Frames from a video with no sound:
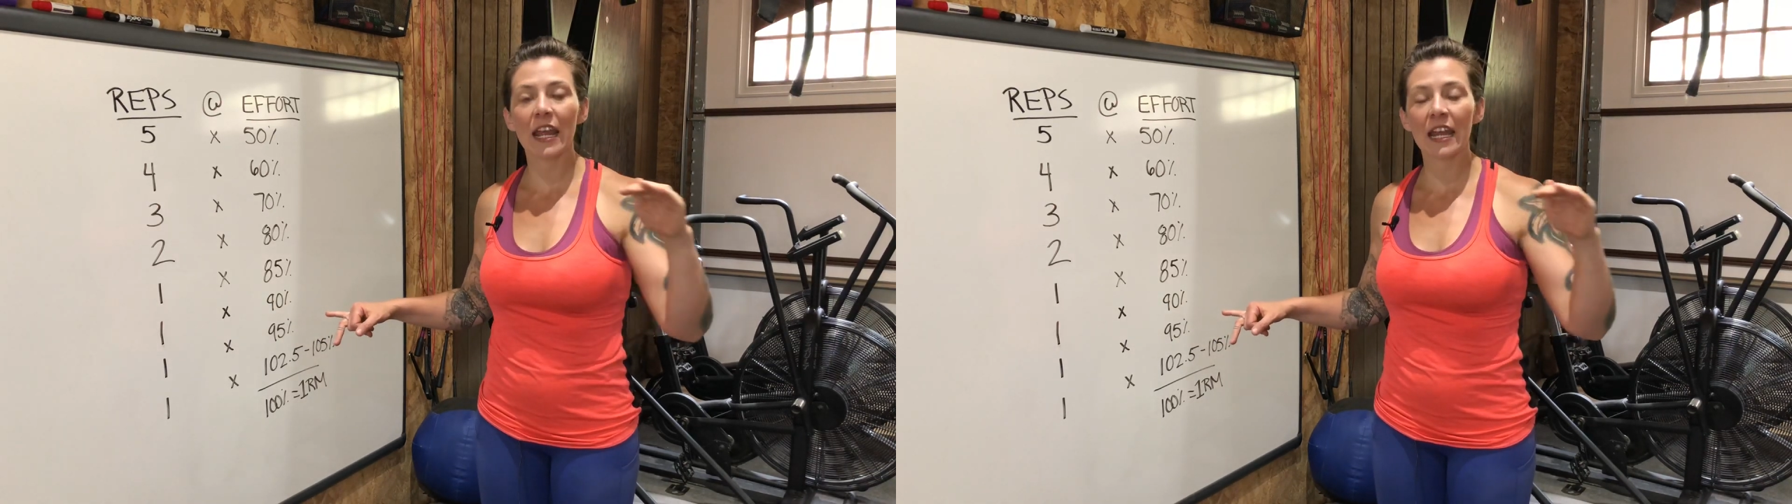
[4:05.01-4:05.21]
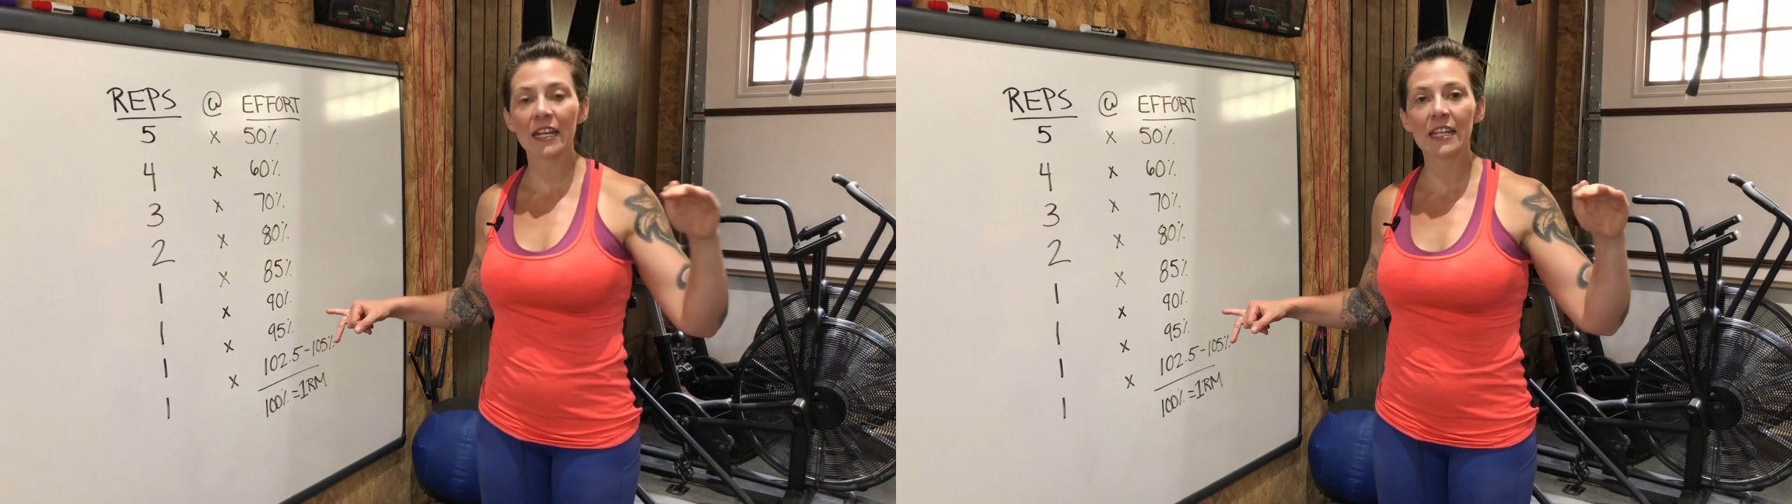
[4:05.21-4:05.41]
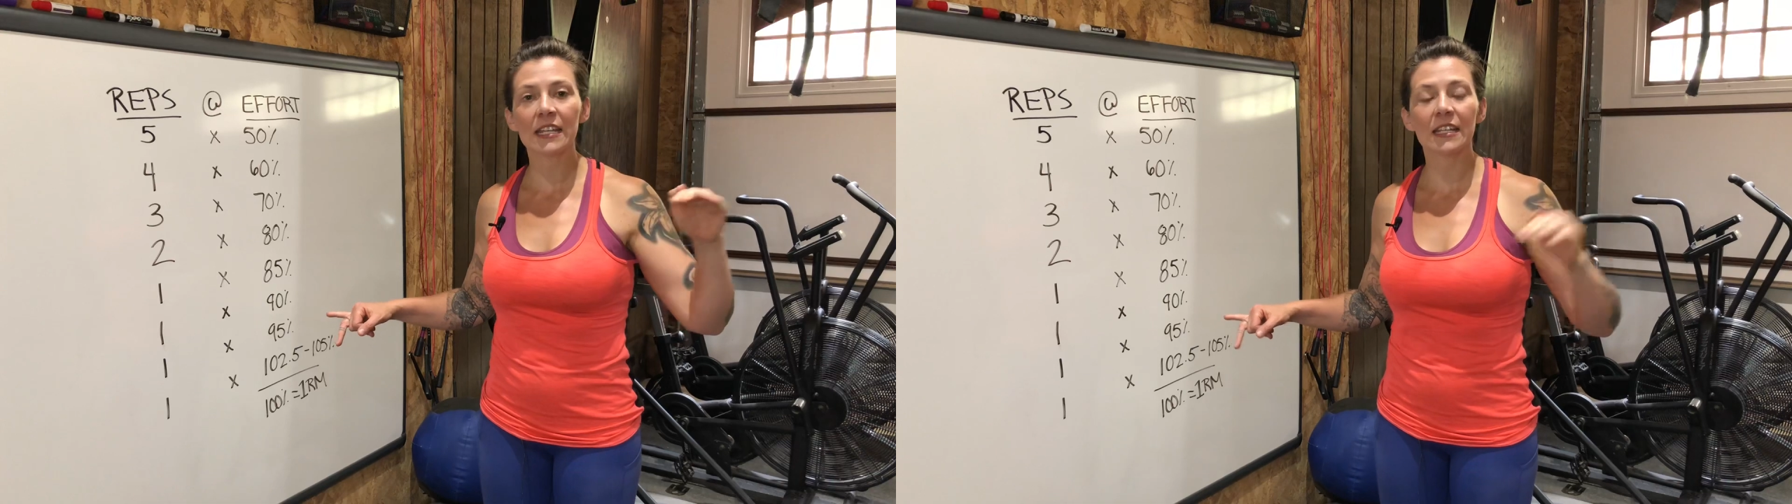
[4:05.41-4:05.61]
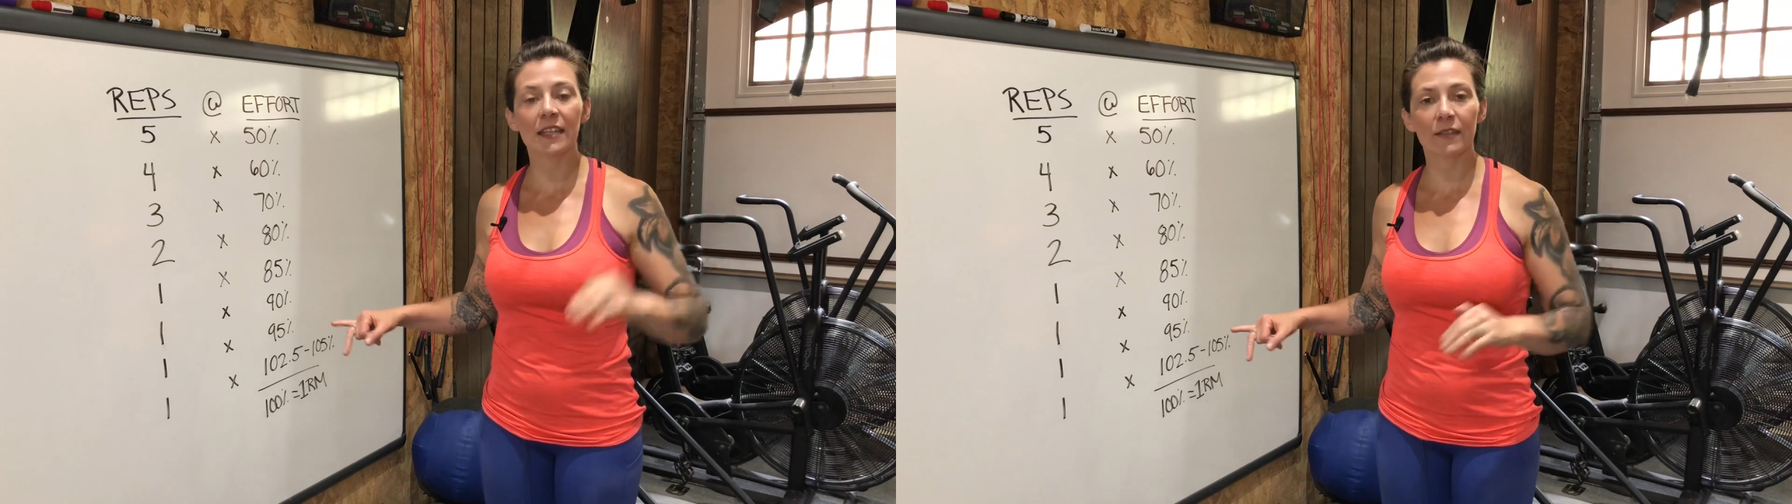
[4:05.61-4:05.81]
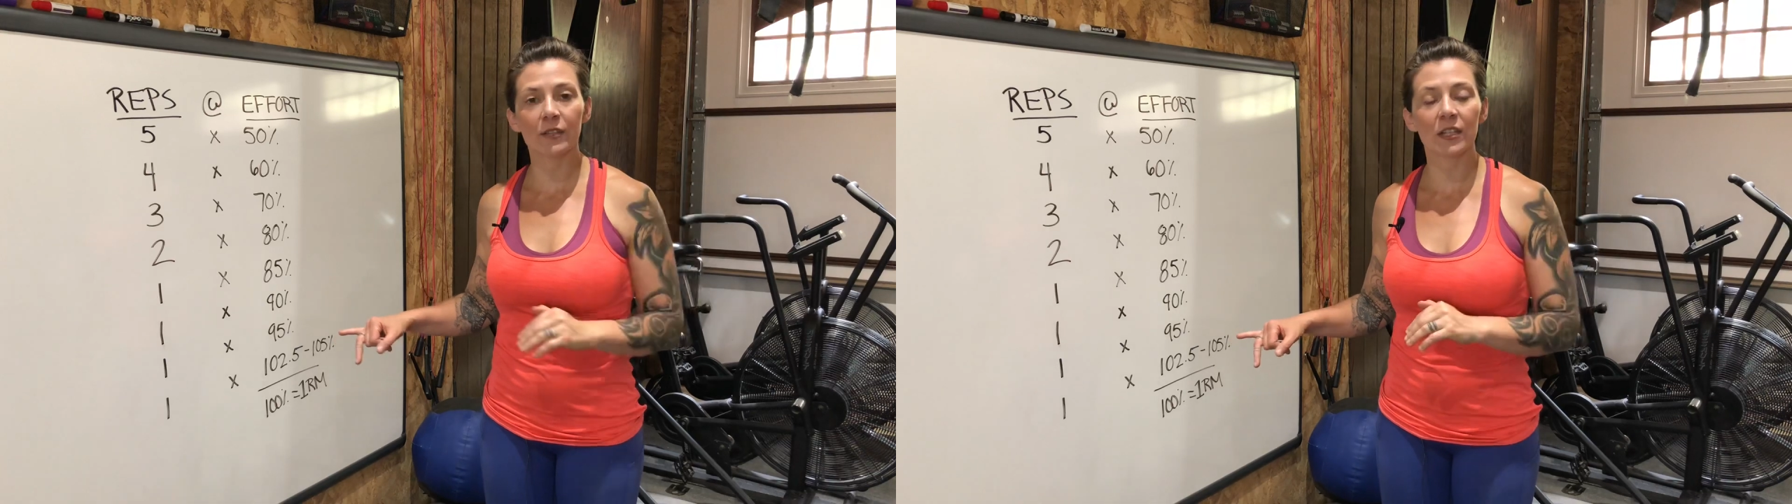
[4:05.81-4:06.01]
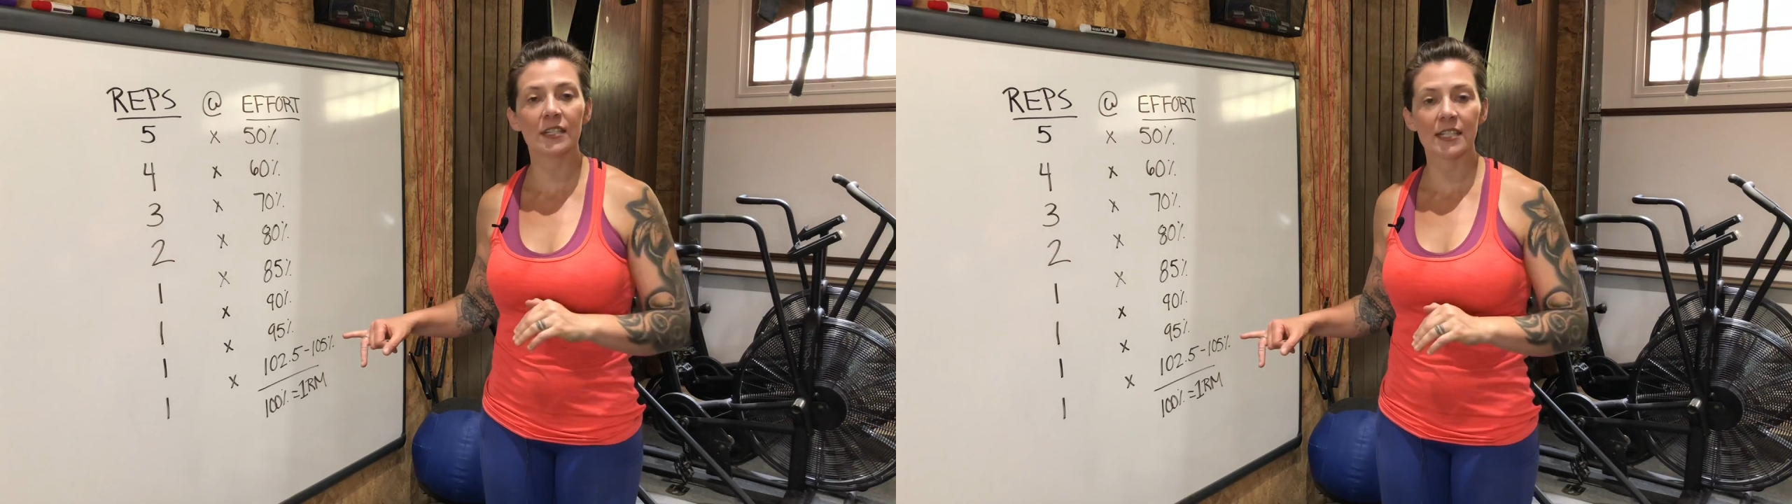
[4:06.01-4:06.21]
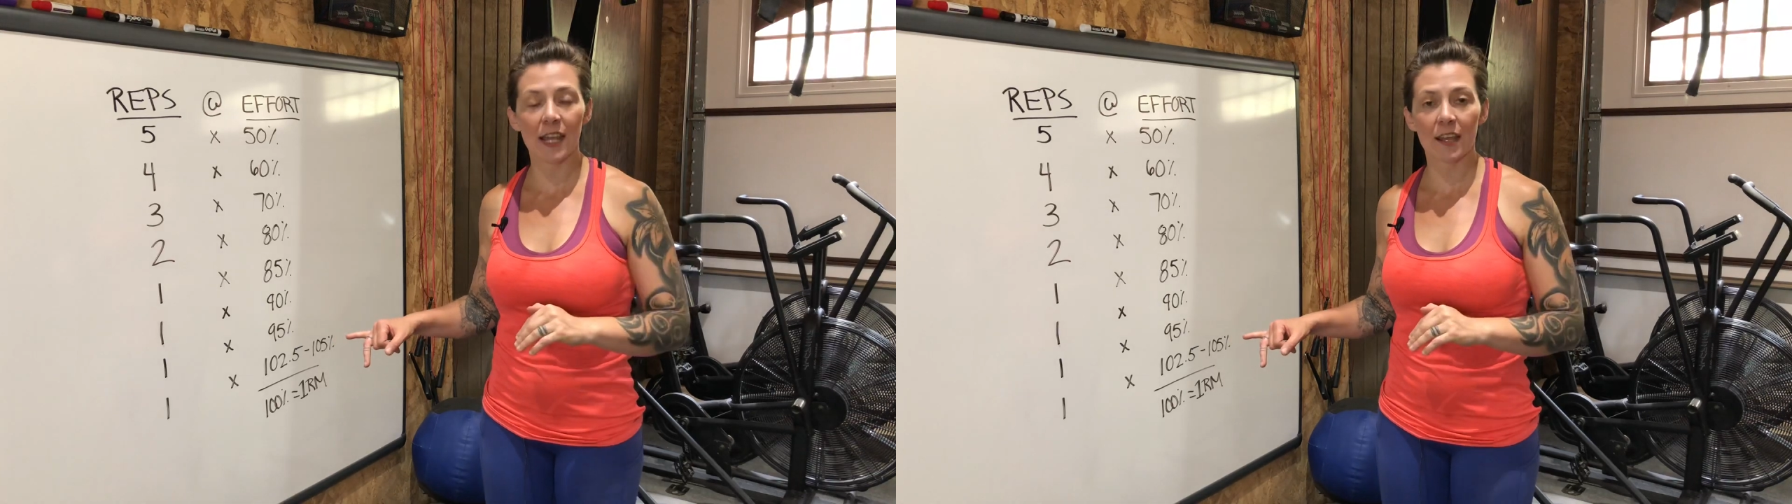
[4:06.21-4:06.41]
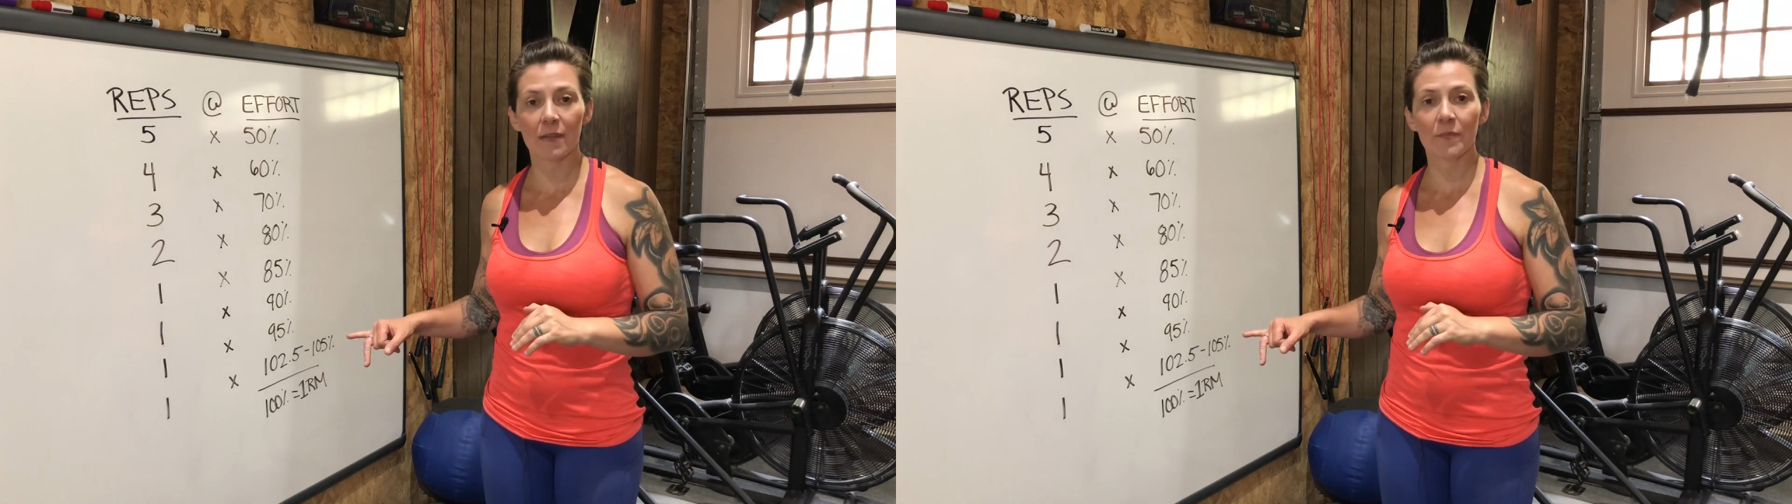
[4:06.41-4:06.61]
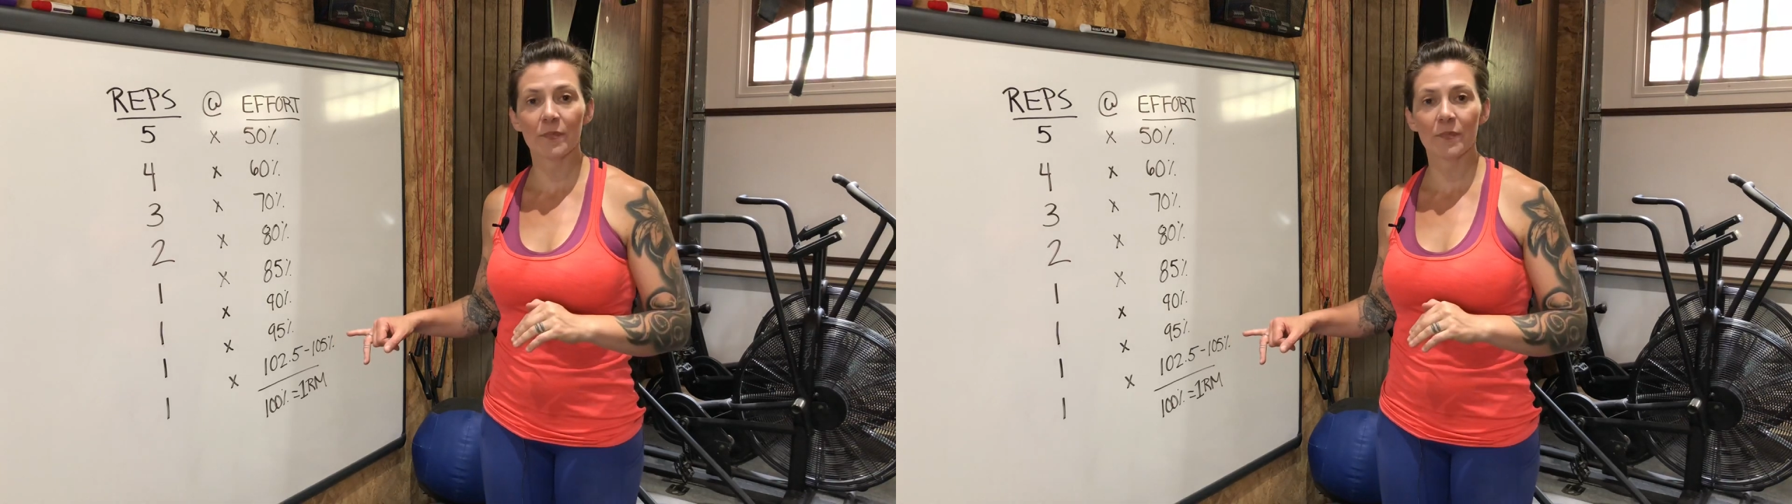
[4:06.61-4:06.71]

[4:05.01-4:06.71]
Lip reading: any given day.